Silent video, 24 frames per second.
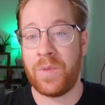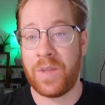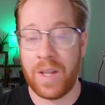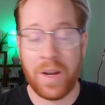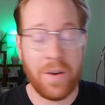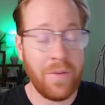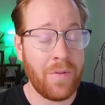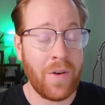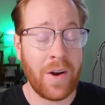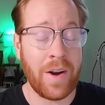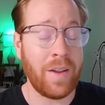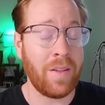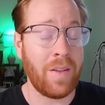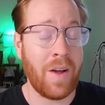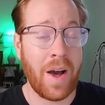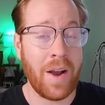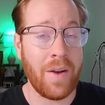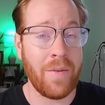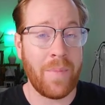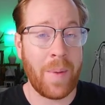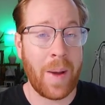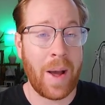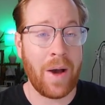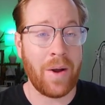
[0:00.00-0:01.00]
didn't find a
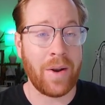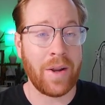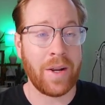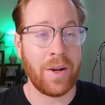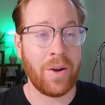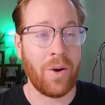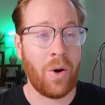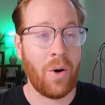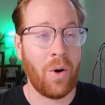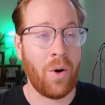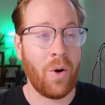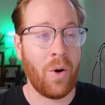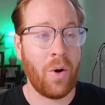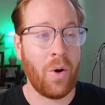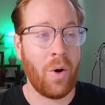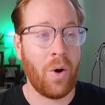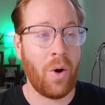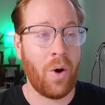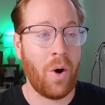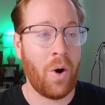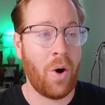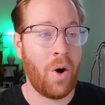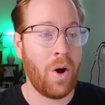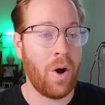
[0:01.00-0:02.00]
lot about it
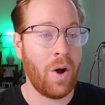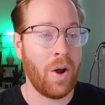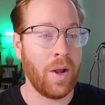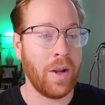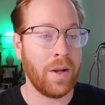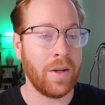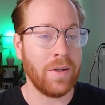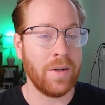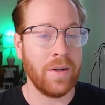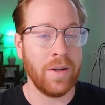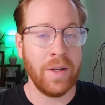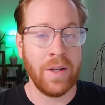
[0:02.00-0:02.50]
on